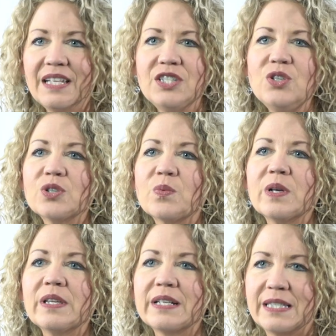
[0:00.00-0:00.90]
Let's use a
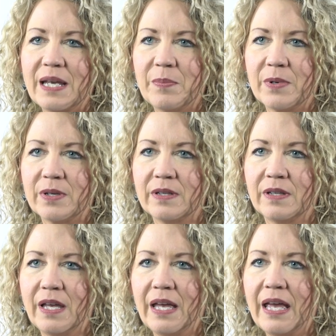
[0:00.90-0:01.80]
real example
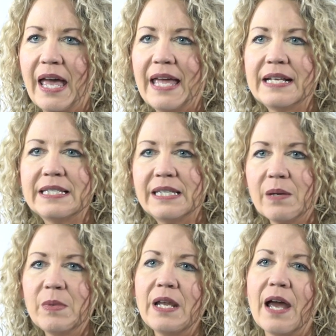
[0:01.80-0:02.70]
and
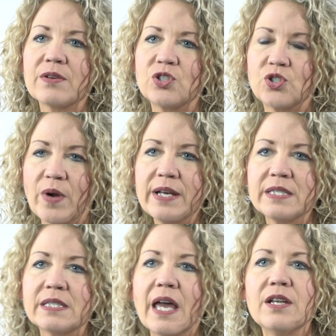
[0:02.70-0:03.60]
examine how
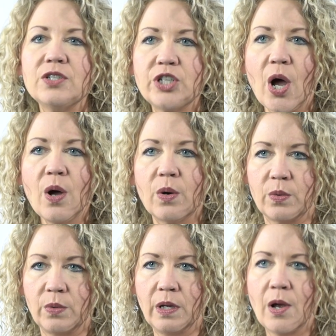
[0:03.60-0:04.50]
stress and
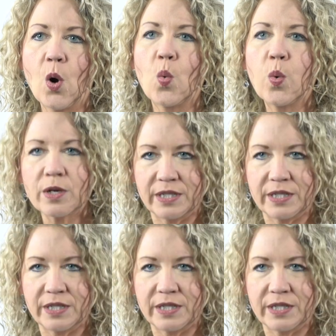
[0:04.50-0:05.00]
tone work